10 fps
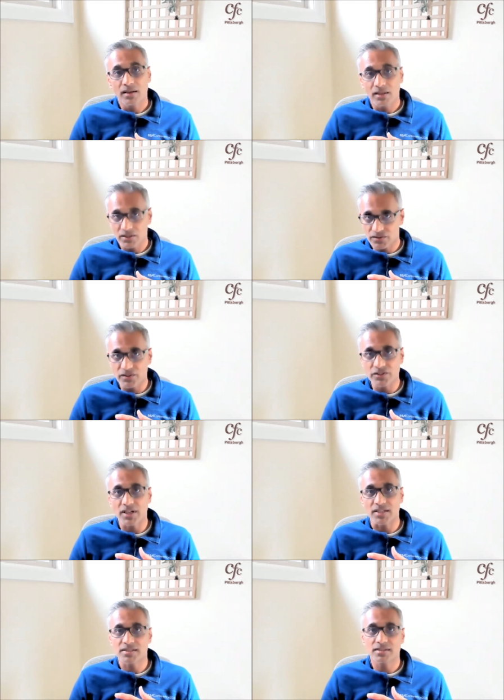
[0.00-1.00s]
You have to
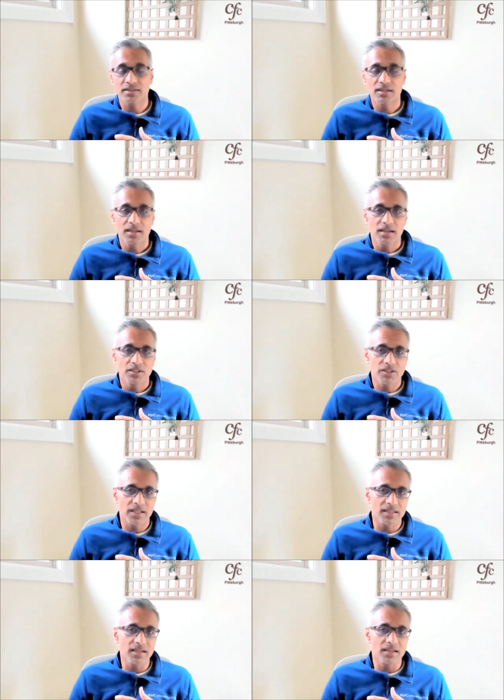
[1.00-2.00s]
adjust. So I
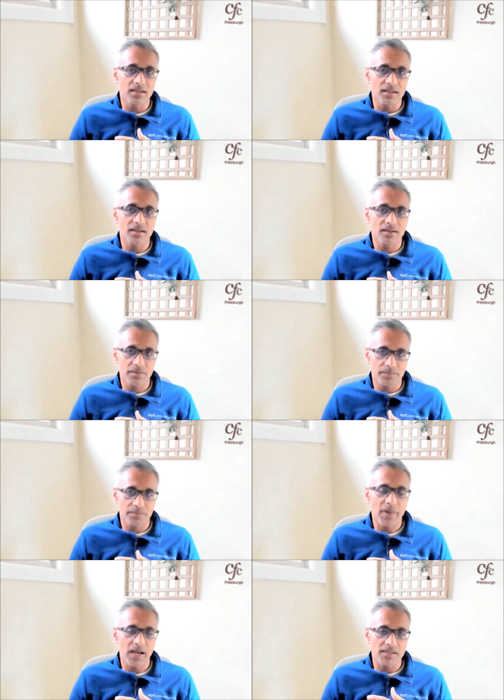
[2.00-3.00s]
think
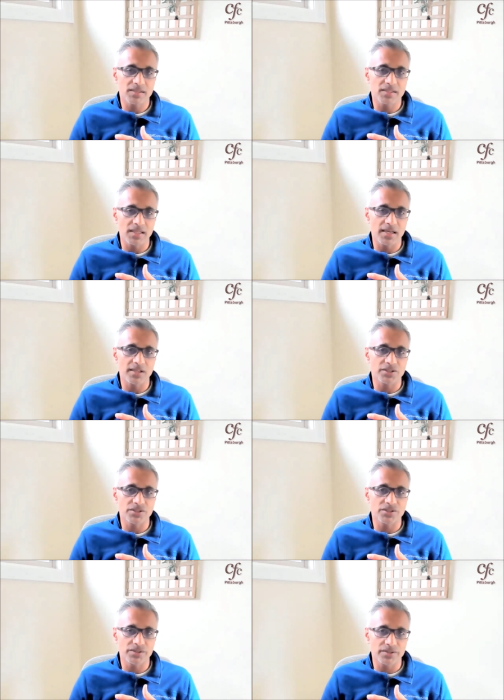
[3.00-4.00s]
as
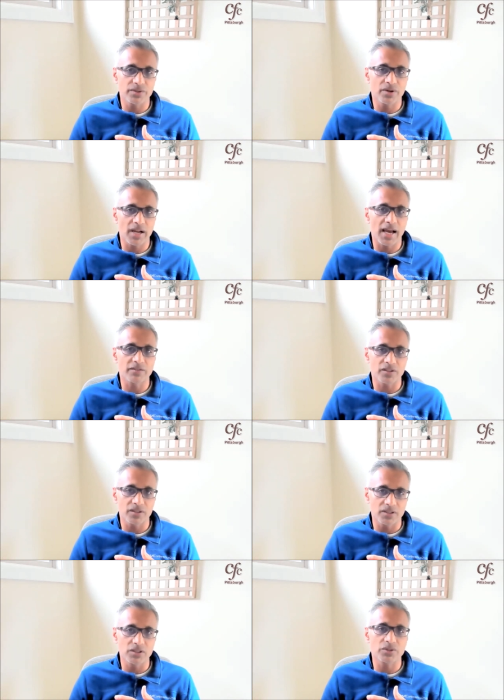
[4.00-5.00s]
teenagers, you're going to have to
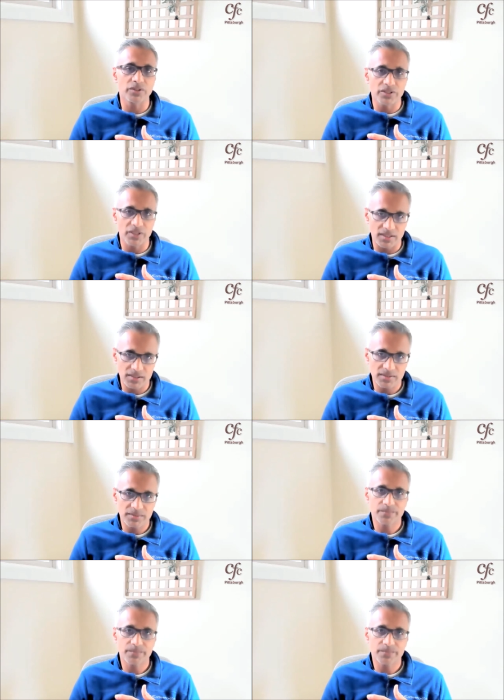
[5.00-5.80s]
learn to adjust.